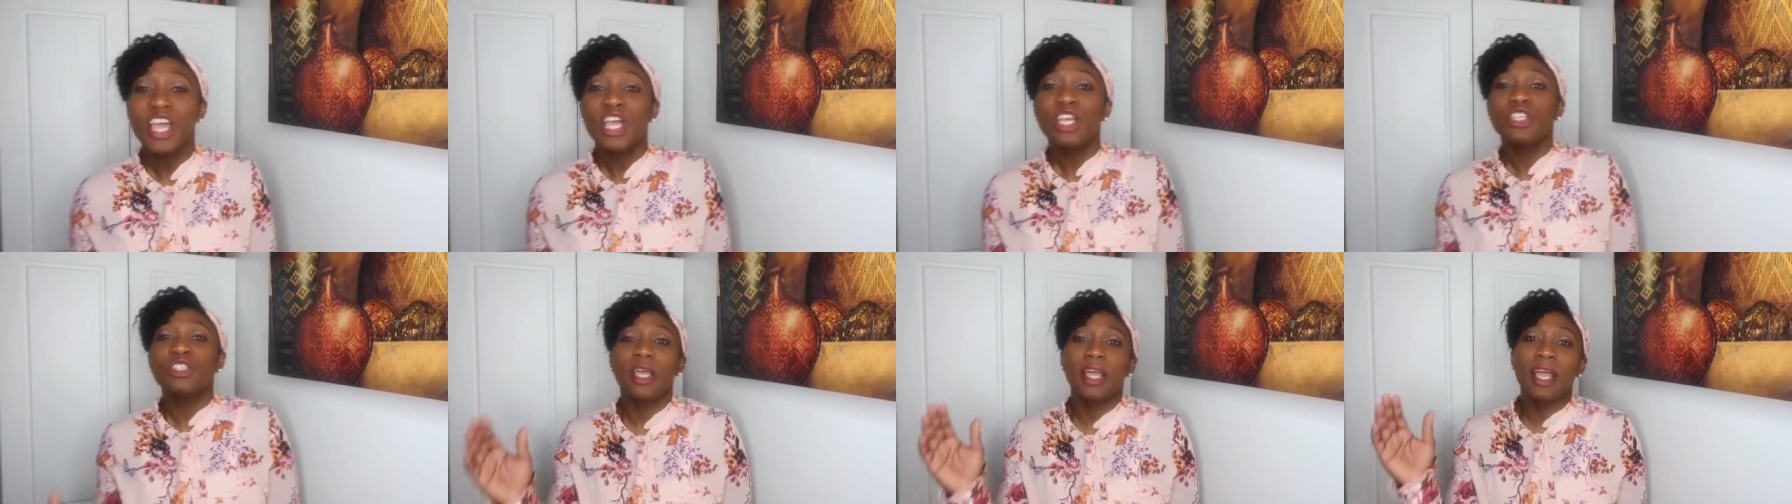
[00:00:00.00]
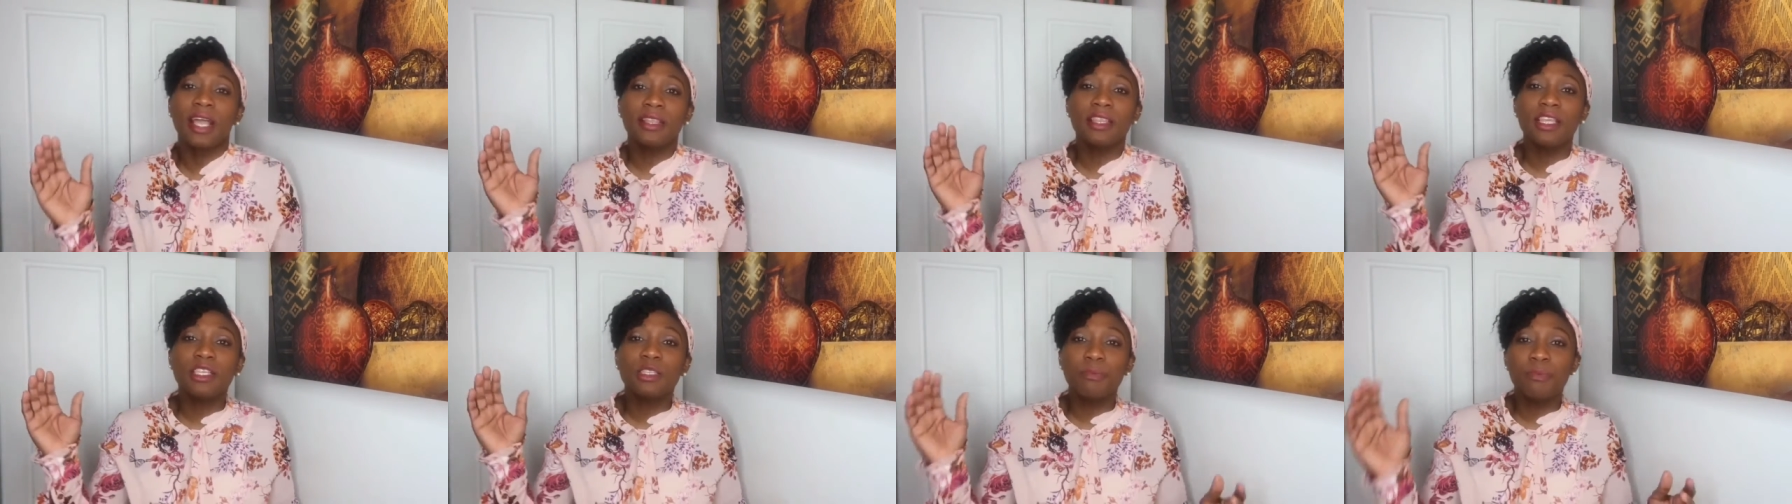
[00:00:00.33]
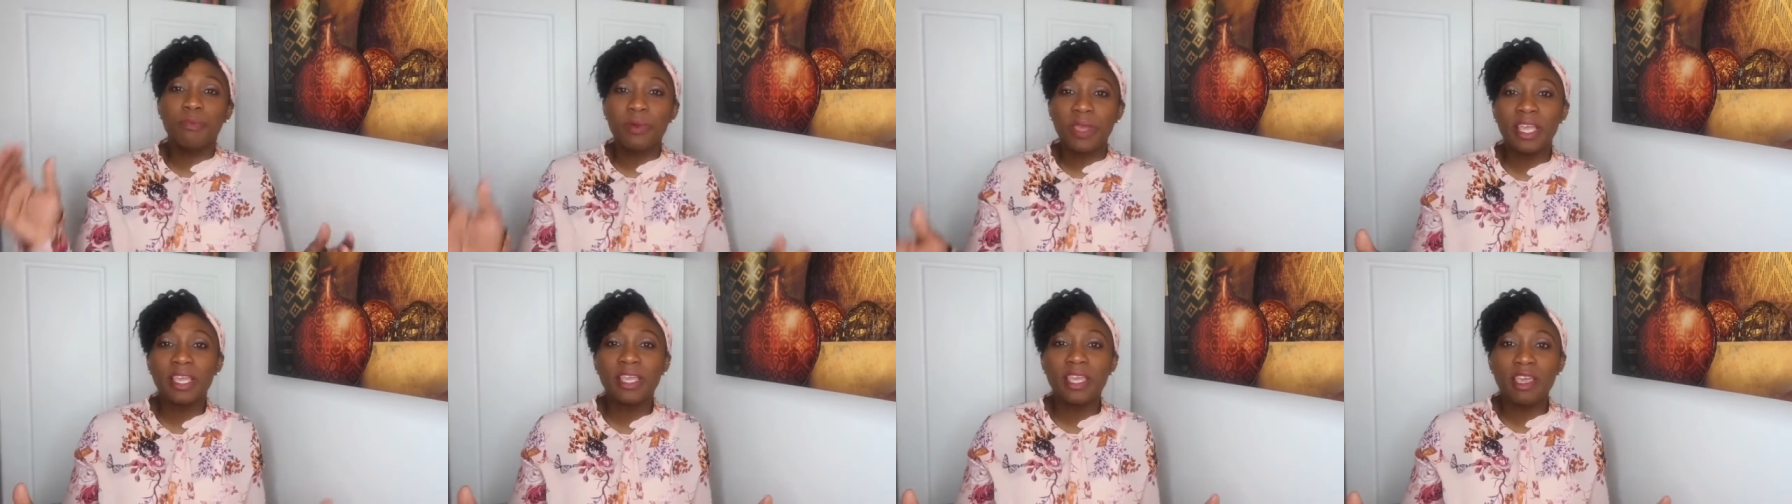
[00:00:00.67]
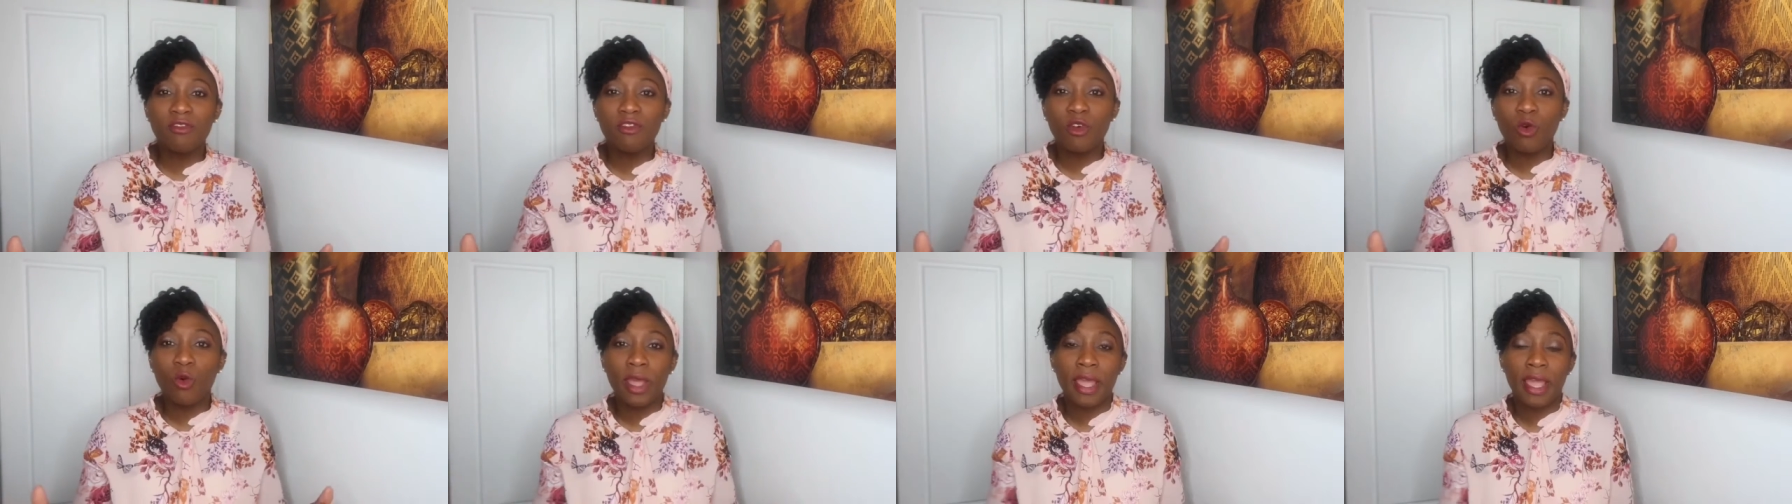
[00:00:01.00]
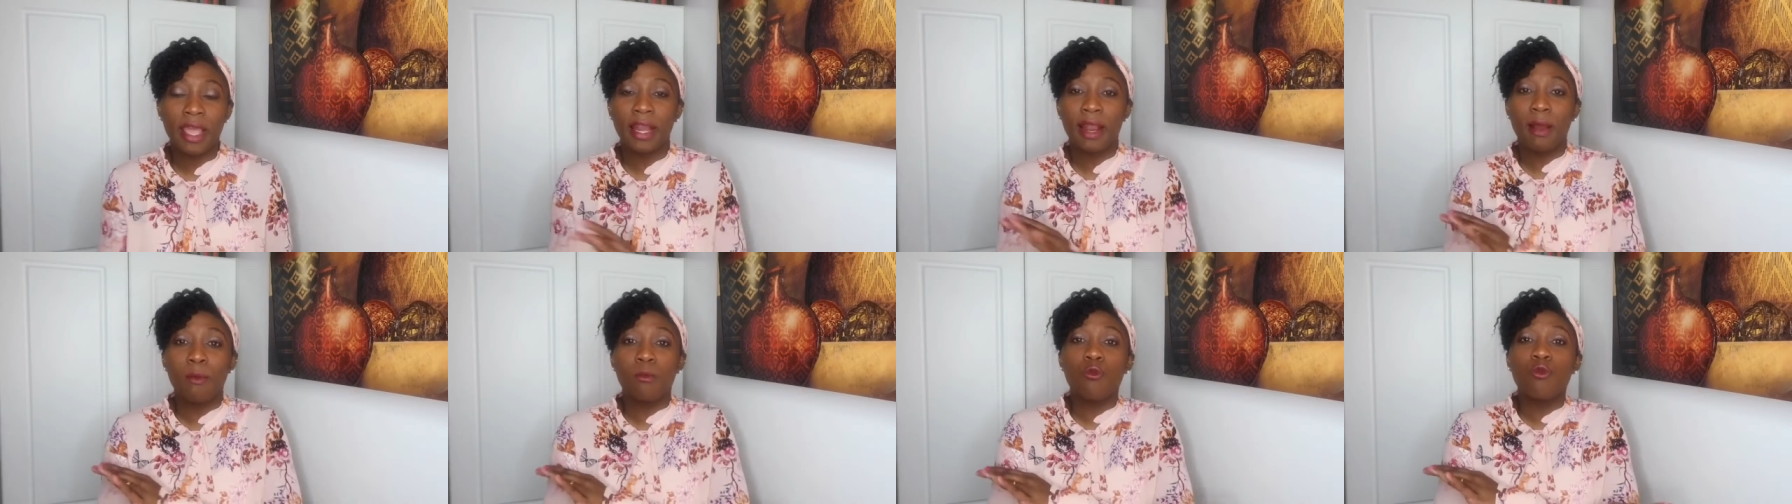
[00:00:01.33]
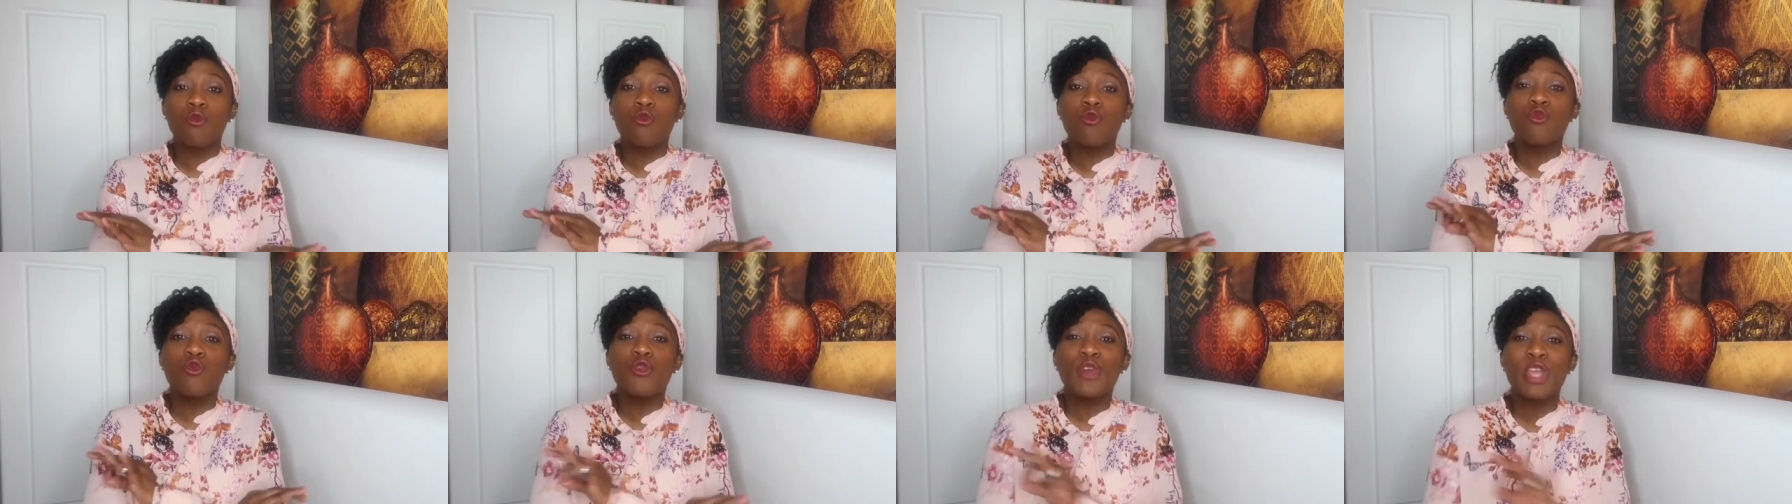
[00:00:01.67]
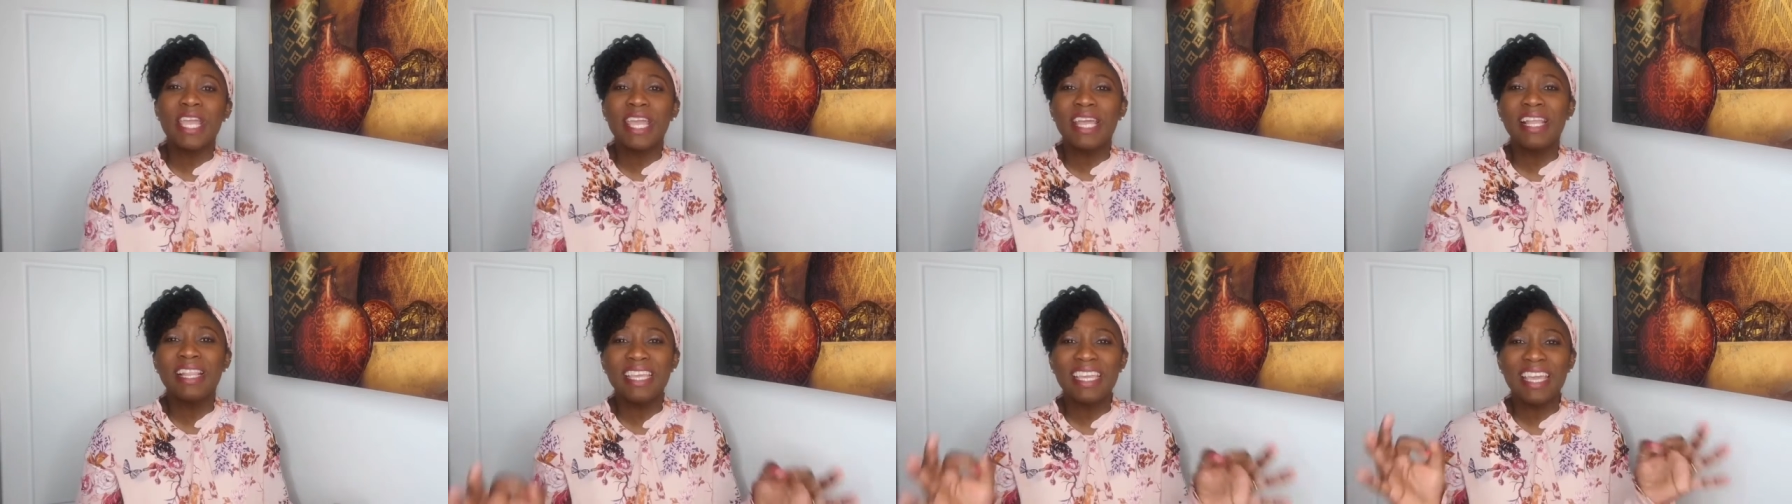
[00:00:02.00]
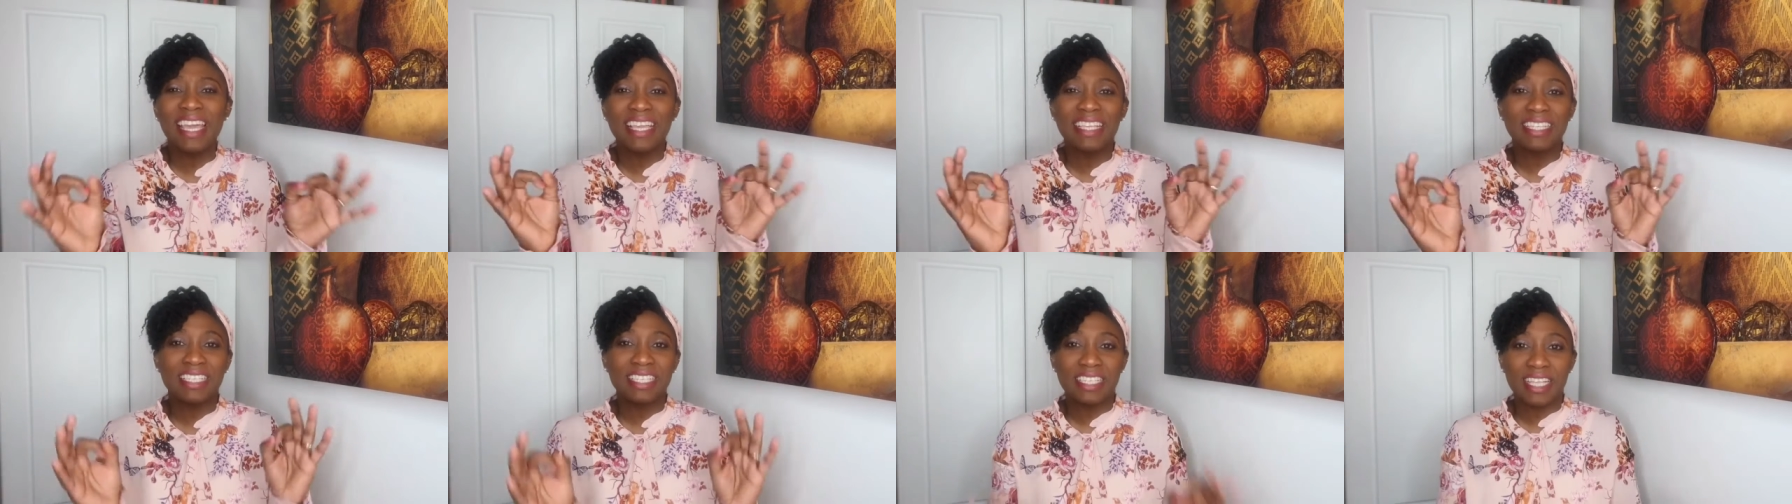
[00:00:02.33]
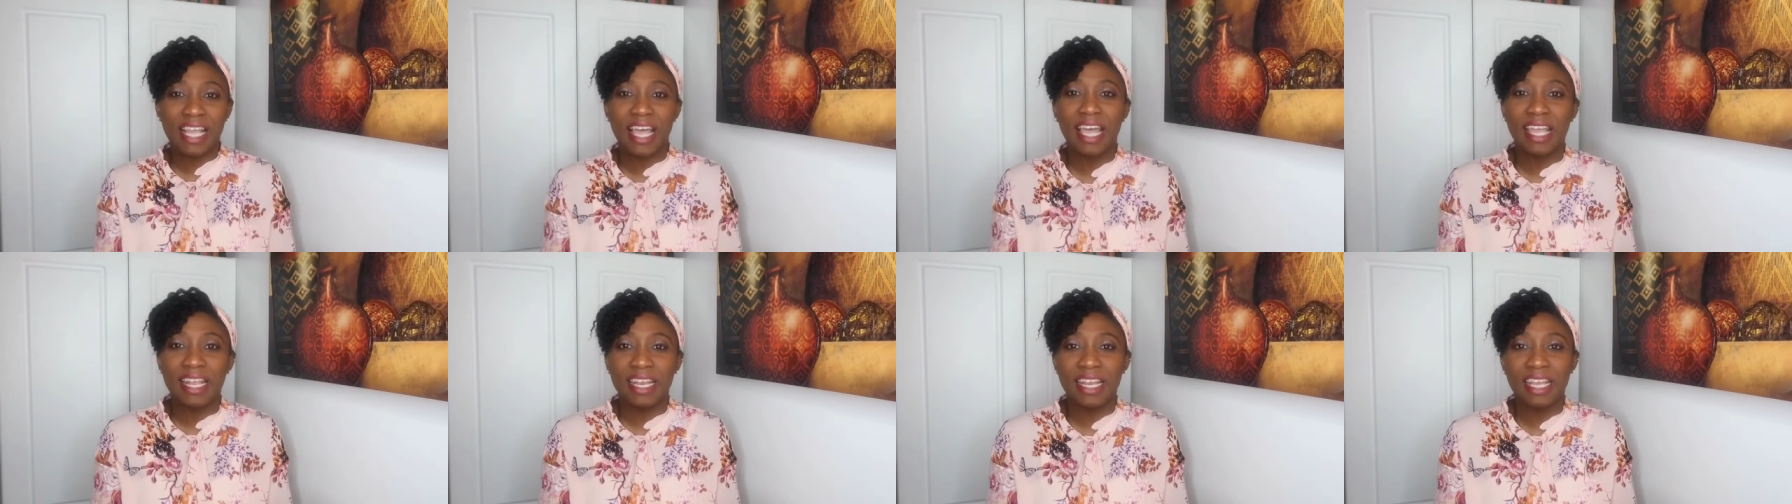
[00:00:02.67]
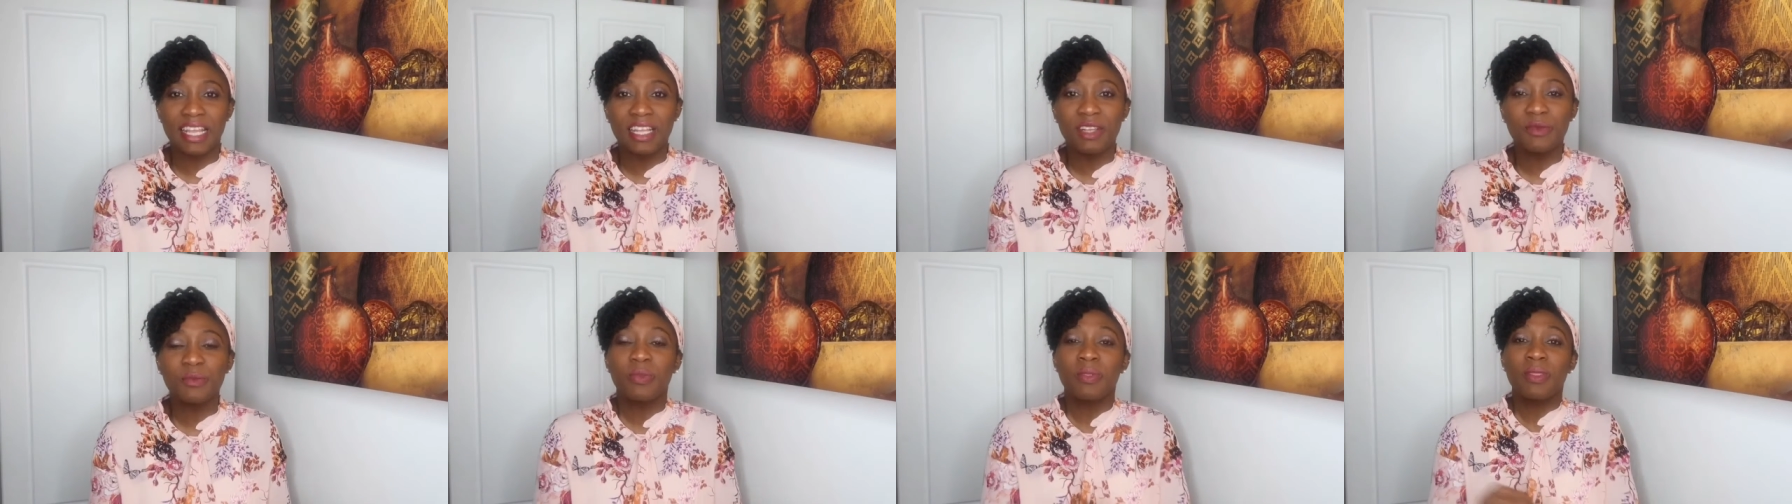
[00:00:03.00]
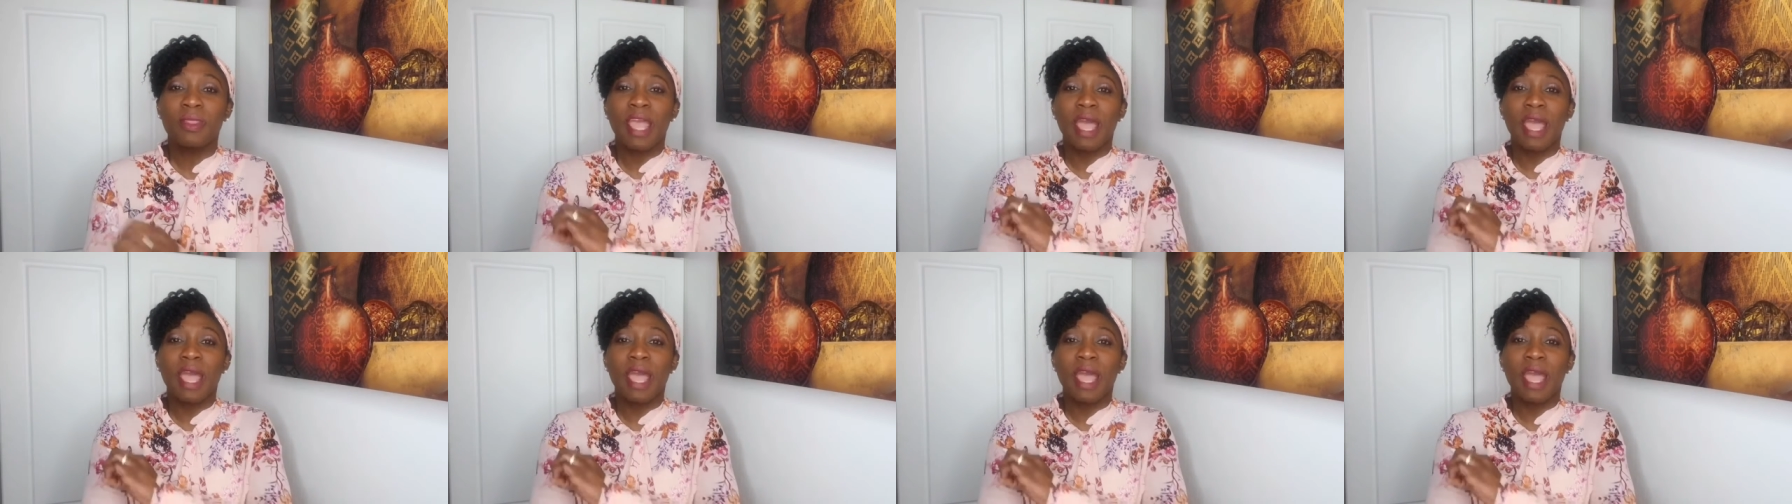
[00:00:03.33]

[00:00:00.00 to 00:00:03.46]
So I got this big giveaway and I'm really excited.